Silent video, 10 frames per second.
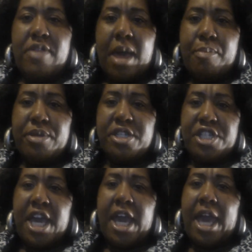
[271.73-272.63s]
that
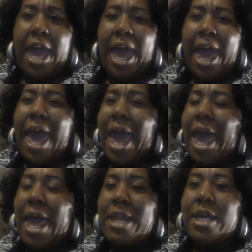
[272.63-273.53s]
Piaget
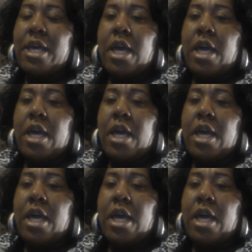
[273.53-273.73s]
had